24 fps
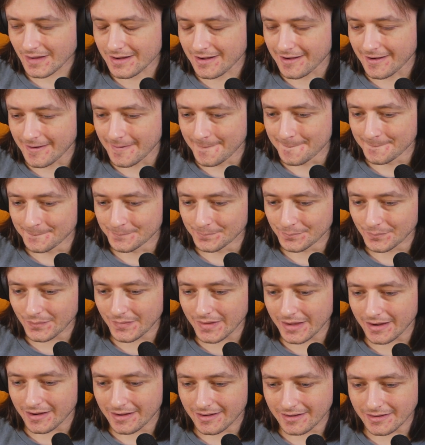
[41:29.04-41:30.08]
You
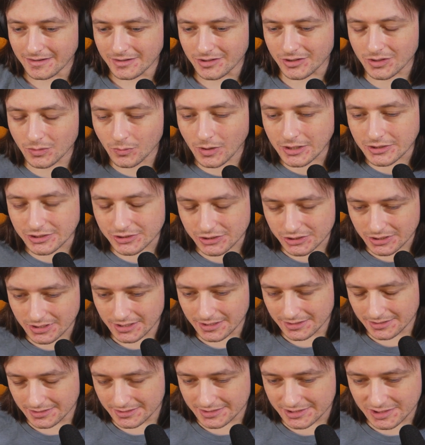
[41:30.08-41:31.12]
can watch
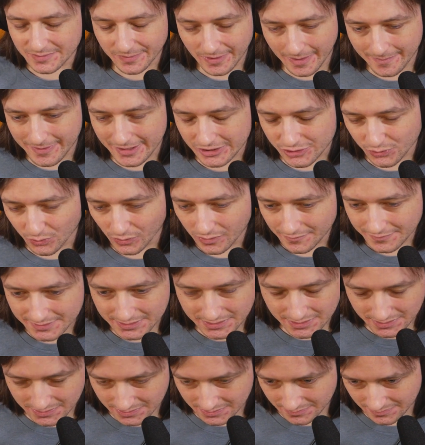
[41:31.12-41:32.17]
Super Eyepatch
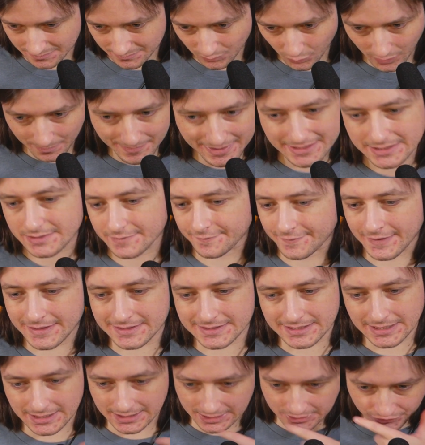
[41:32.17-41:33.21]
Wolf's What Makes a
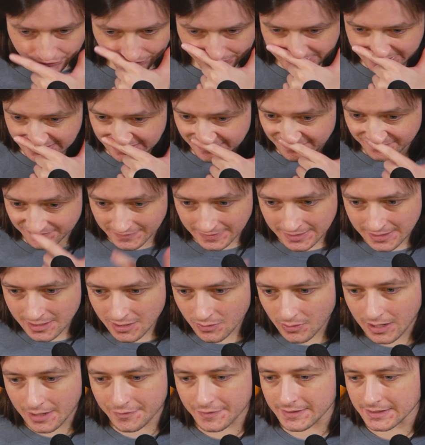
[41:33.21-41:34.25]
Fight Scene Interesting
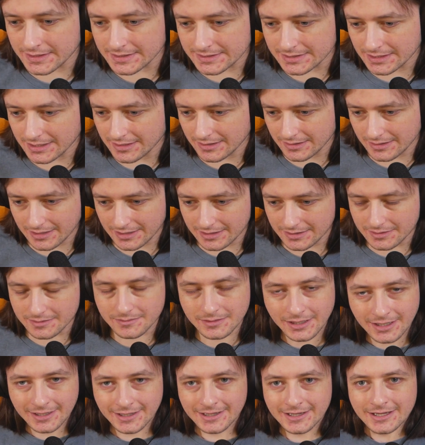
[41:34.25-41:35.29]
video. I think it's
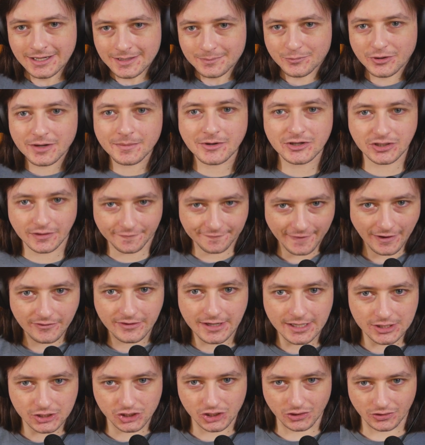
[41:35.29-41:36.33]
a pretty much a
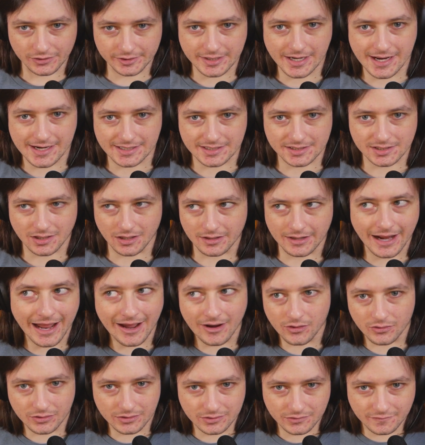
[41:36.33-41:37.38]
foundational text on
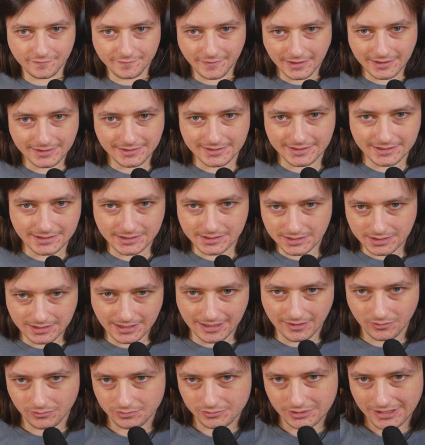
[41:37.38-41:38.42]
how should fight scenes
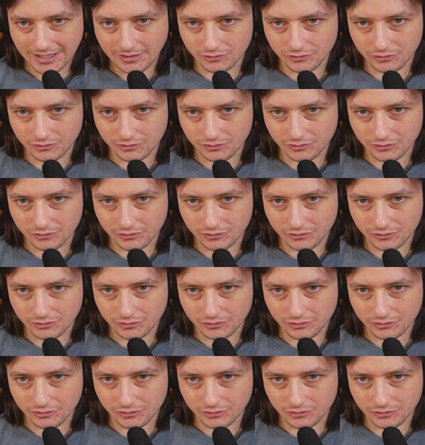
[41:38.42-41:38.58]
go.